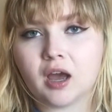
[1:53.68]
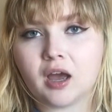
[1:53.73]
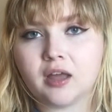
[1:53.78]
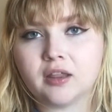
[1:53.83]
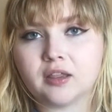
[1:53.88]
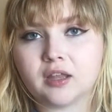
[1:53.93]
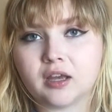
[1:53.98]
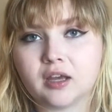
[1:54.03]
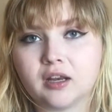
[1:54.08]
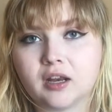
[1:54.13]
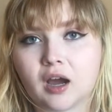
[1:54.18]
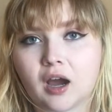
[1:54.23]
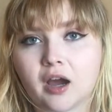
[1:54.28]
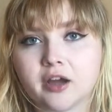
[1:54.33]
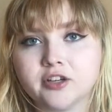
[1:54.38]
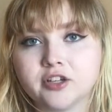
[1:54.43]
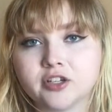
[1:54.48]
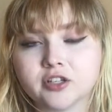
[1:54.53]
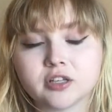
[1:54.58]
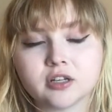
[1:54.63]
and then
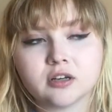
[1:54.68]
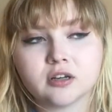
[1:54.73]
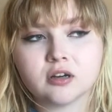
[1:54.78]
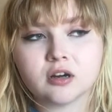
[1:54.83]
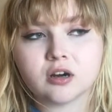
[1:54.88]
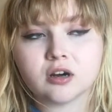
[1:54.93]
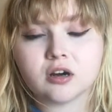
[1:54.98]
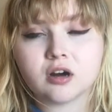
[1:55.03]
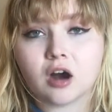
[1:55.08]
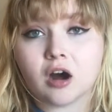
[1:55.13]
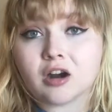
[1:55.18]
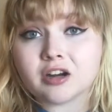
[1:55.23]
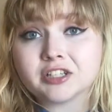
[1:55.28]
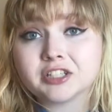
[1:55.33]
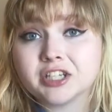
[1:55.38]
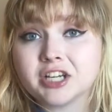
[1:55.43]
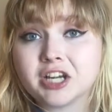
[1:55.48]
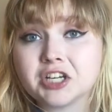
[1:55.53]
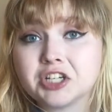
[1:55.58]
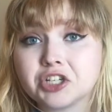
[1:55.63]
I just,
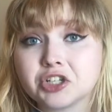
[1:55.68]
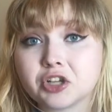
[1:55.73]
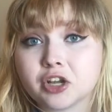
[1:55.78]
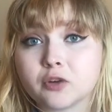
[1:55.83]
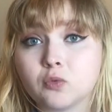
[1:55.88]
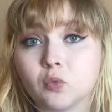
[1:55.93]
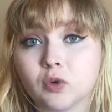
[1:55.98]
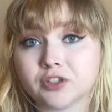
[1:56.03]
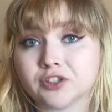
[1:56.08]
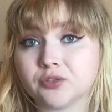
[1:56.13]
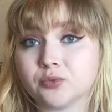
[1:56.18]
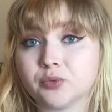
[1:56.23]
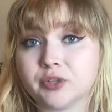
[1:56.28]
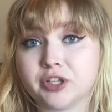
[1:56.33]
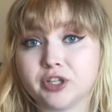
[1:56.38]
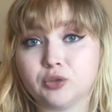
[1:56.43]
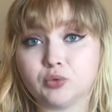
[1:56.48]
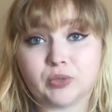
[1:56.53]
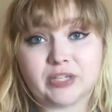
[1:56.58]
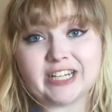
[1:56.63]
honestly, I just like wasn't
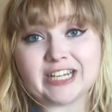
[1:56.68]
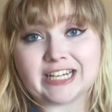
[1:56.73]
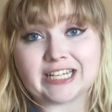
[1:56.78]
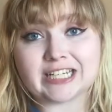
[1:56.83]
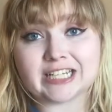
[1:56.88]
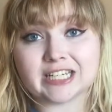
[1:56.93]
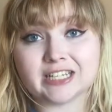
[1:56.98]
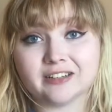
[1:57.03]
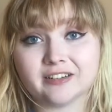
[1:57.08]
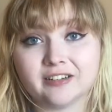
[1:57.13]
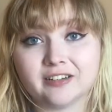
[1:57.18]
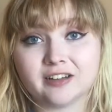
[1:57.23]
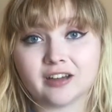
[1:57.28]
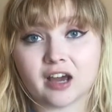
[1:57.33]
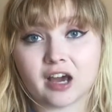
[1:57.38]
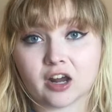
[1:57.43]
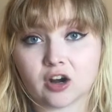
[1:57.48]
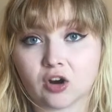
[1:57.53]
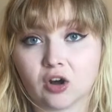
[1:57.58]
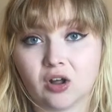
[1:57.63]
really reading
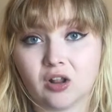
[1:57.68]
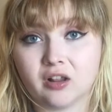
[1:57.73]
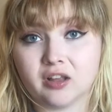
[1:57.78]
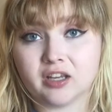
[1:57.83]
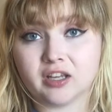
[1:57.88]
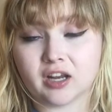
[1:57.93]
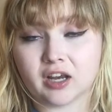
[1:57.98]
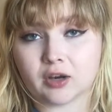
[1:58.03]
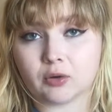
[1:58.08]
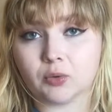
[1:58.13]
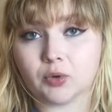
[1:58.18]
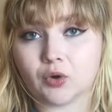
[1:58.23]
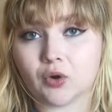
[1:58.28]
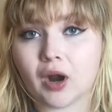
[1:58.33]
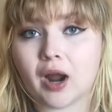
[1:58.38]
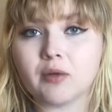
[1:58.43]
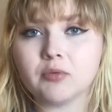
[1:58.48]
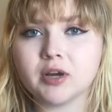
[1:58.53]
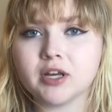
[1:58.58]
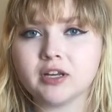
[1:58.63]
at all in
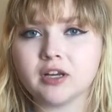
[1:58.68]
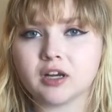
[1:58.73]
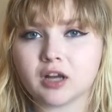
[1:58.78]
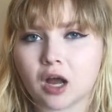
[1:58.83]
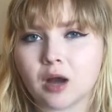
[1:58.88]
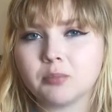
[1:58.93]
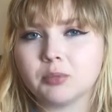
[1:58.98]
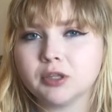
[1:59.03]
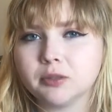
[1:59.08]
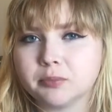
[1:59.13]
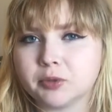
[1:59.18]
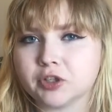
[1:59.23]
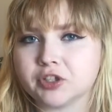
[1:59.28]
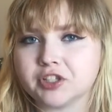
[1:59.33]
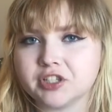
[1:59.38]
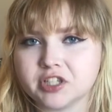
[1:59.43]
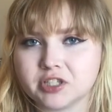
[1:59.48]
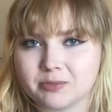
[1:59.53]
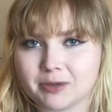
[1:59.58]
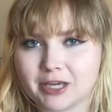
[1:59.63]
Ecuador. I read a couple of
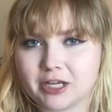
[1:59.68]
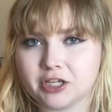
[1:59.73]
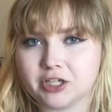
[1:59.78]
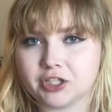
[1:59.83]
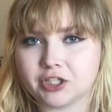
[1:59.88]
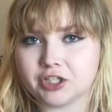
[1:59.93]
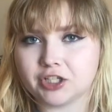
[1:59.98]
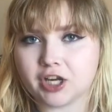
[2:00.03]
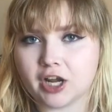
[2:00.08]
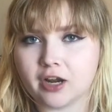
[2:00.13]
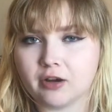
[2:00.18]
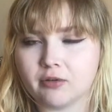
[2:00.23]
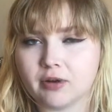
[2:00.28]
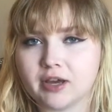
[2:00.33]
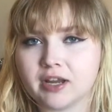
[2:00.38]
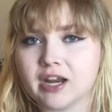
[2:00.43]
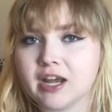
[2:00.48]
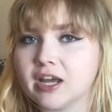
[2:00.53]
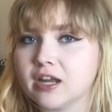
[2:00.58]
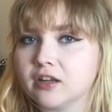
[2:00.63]
books in Spanish. I
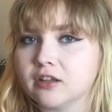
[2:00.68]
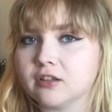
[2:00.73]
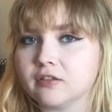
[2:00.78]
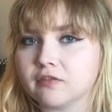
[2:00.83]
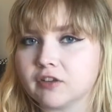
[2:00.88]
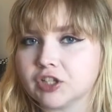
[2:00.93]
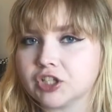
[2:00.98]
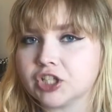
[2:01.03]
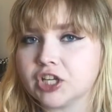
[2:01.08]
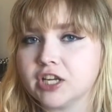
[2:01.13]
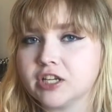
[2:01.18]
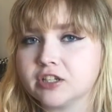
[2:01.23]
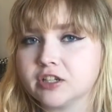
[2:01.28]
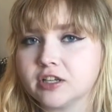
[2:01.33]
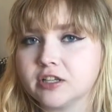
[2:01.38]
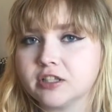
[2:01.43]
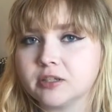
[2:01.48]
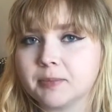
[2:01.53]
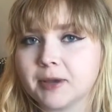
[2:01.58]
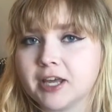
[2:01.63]
read Anna and the French Kiss
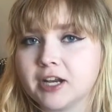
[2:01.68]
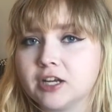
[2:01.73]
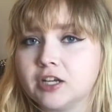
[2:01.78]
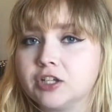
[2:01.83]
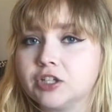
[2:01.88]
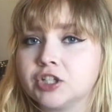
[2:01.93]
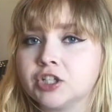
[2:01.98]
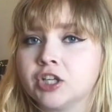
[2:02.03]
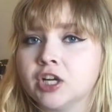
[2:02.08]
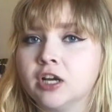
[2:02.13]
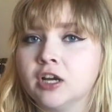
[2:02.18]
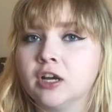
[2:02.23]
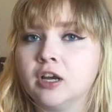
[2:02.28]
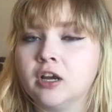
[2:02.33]
in Spanish.